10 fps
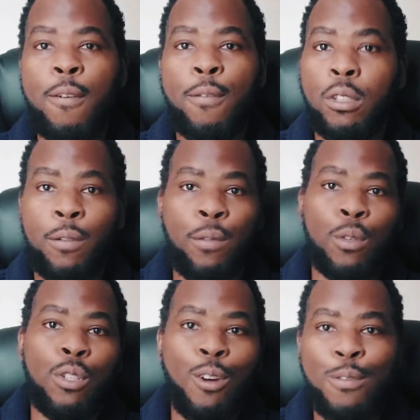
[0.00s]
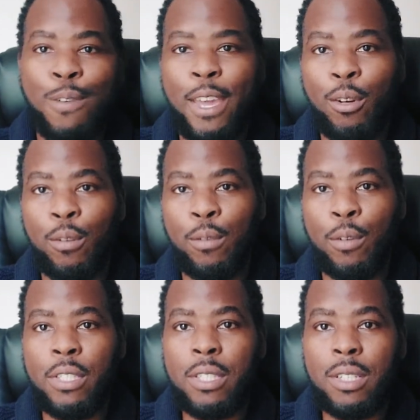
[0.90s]
44 ton vehicle, for
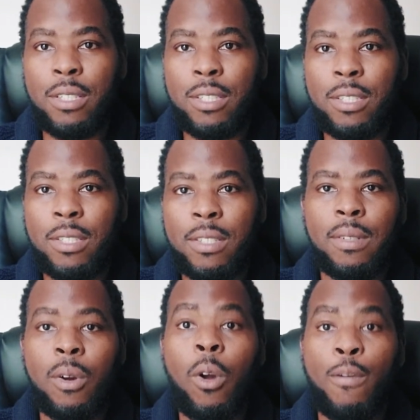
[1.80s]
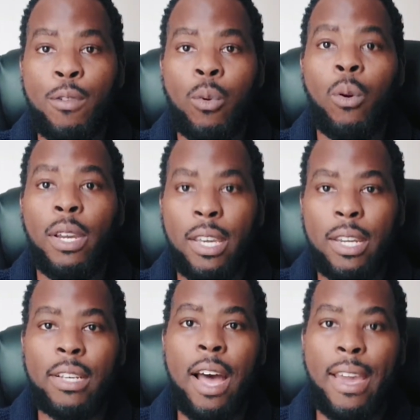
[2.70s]
instance, or if you're working
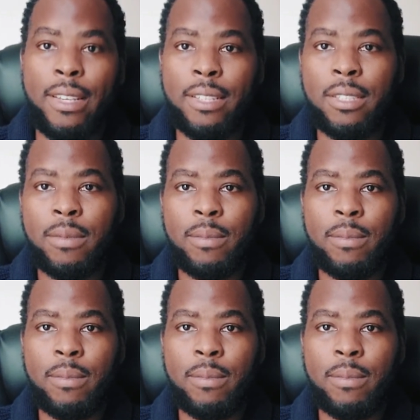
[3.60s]
at heights.